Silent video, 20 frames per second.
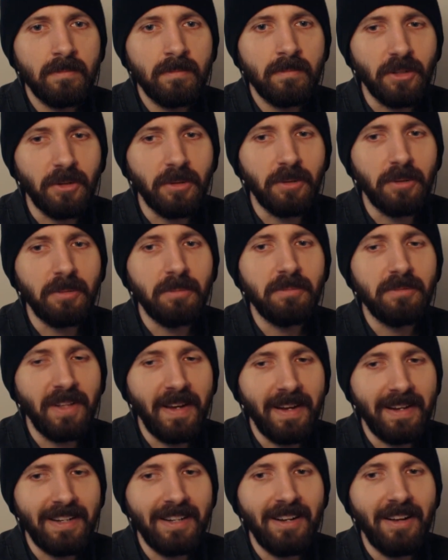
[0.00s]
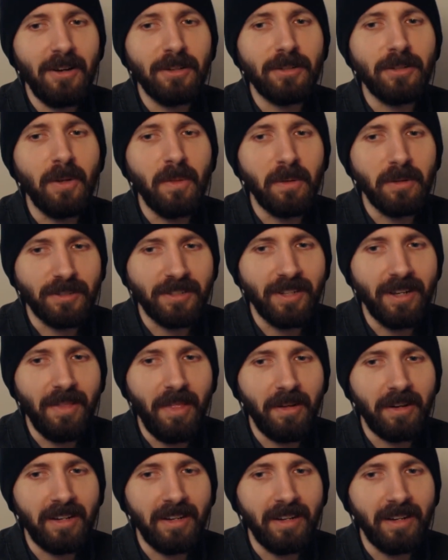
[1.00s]
So, take it out on those
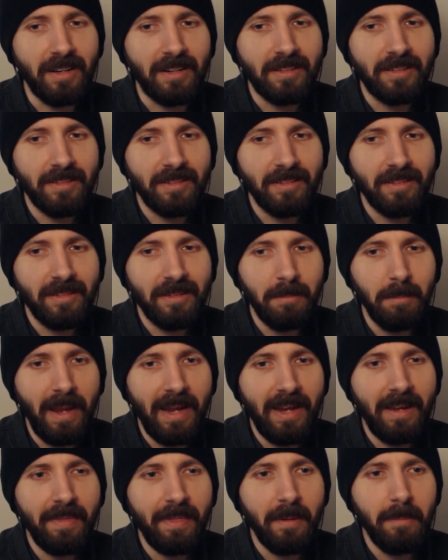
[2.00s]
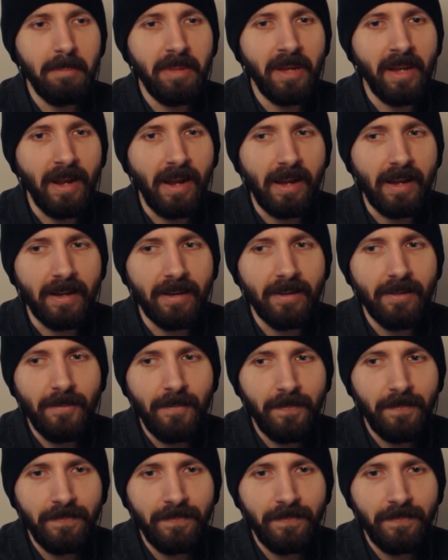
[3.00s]
other kids. Make them pay.